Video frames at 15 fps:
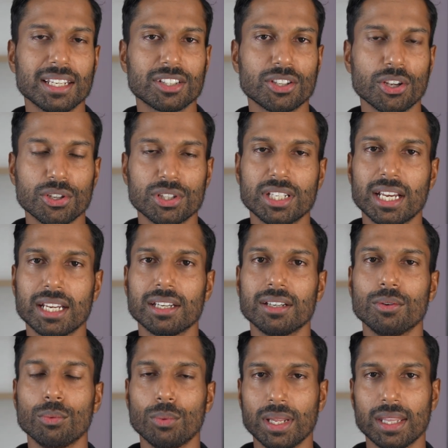
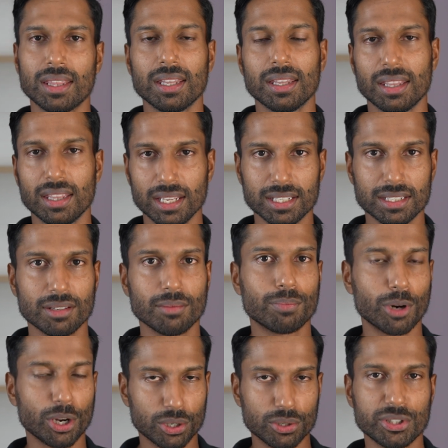associated with this
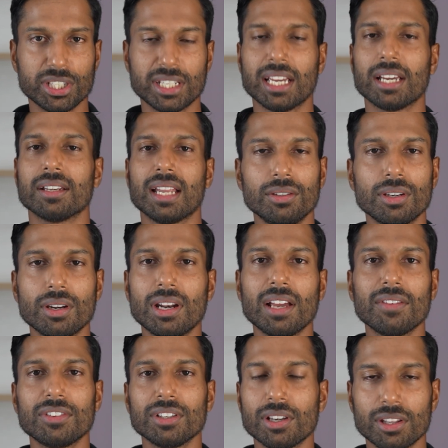brokerage account. You don't
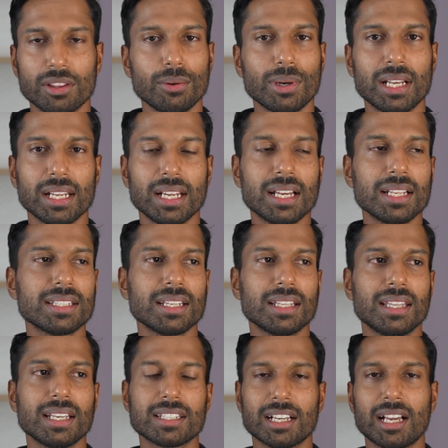have to go through Alianza.
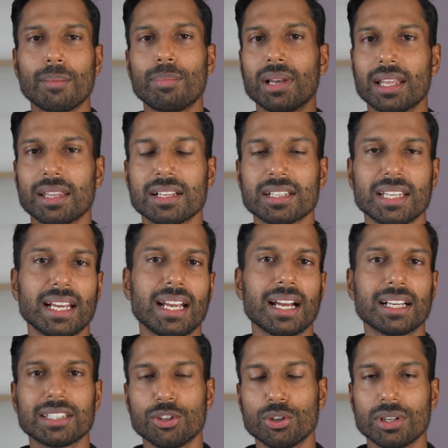There's a couple others like
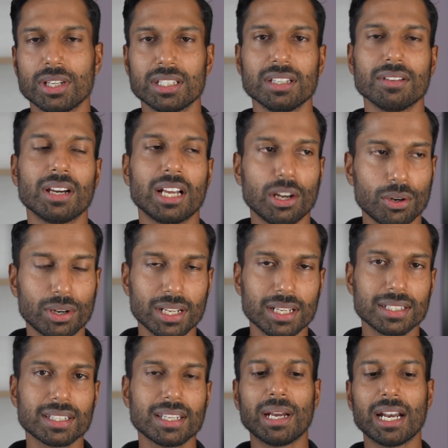Acciones y
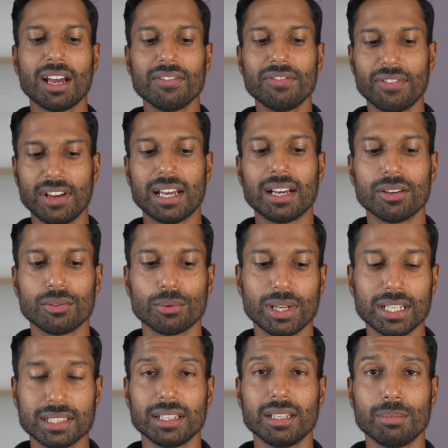Valores, but I've found
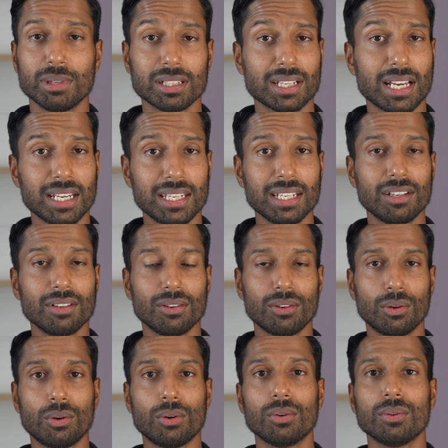recently, because I did
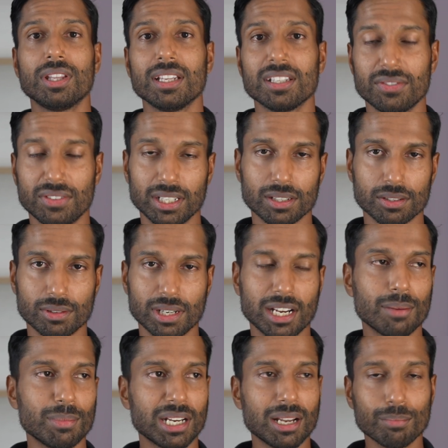all these figures, right?
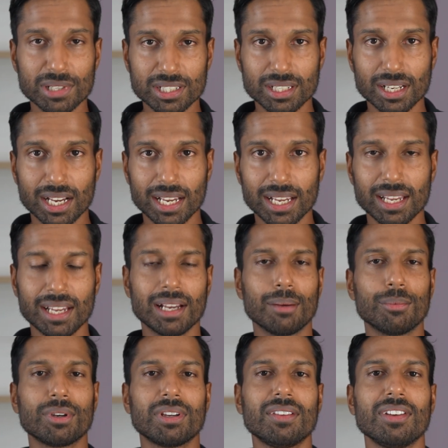I'm a numbers guy.
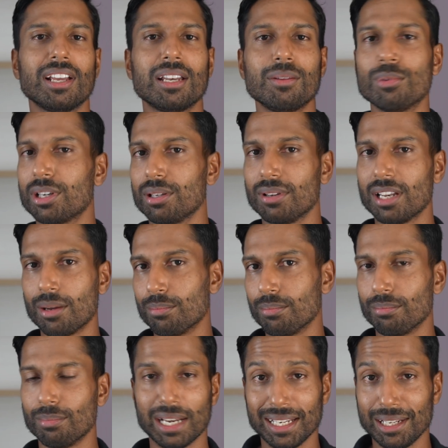I'm not giving anybody
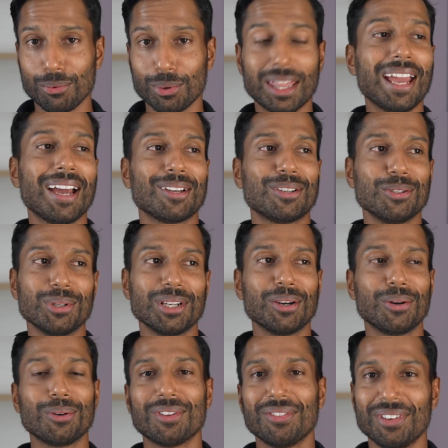money without doing
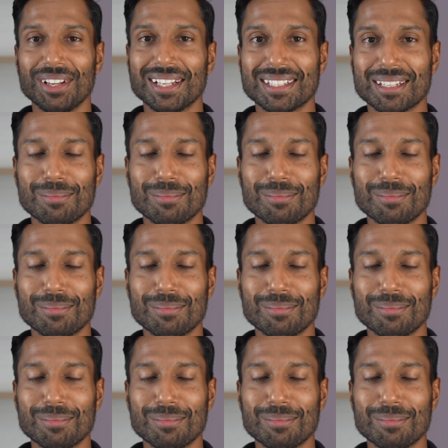all the figures